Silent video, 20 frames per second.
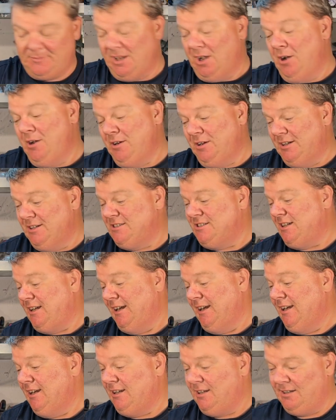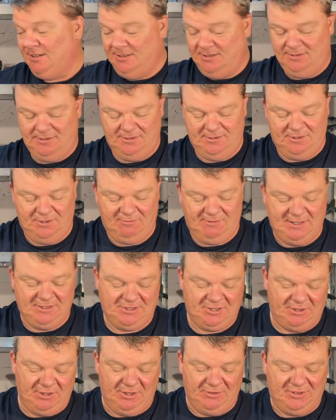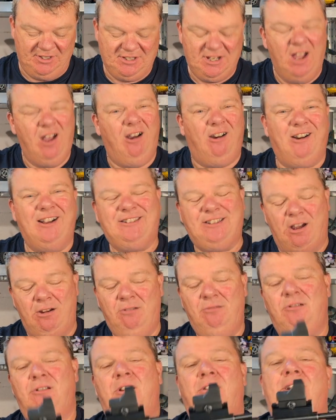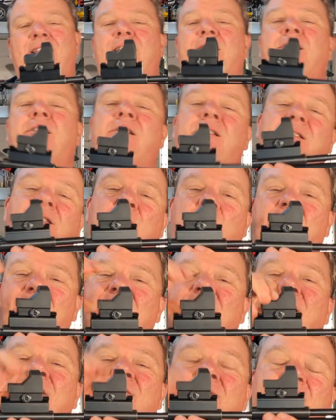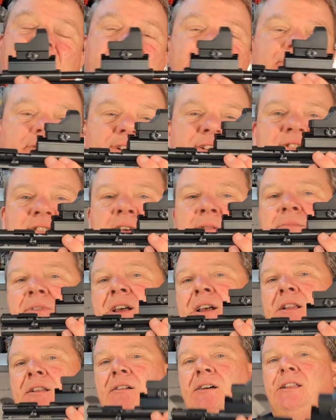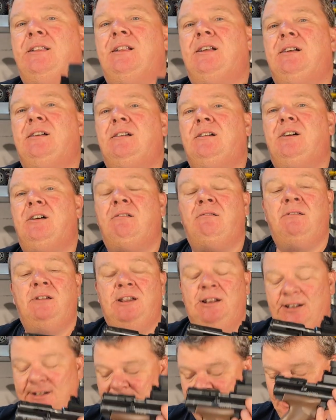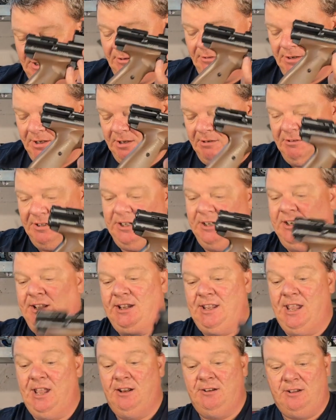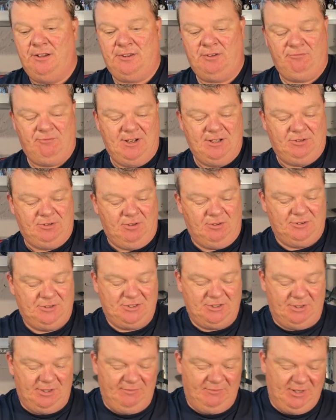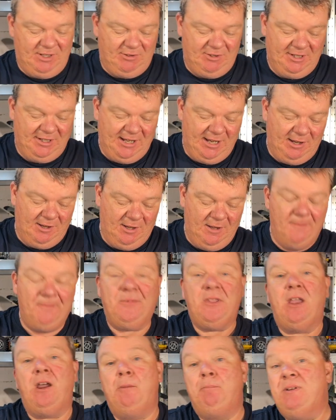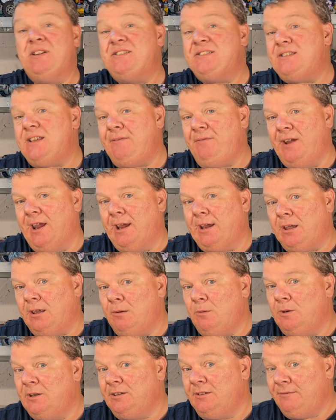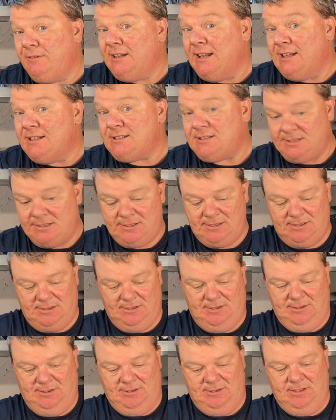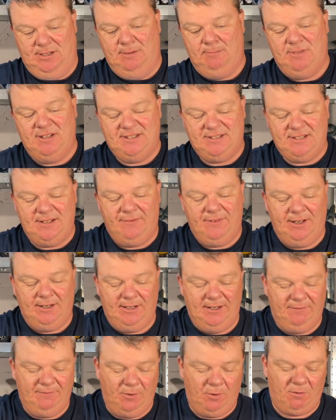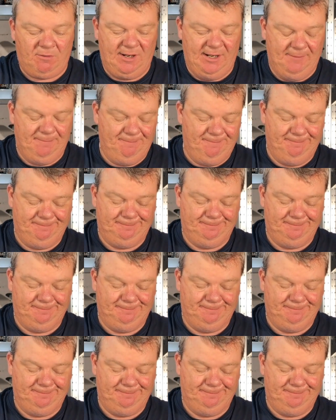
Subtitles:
I'm going to take the red sight off this. I don't like the way that red sight's up there like that. I really don't. I'm going to get another red dot sight for it. I'm going to get a Pacific one for this. Specifically for it.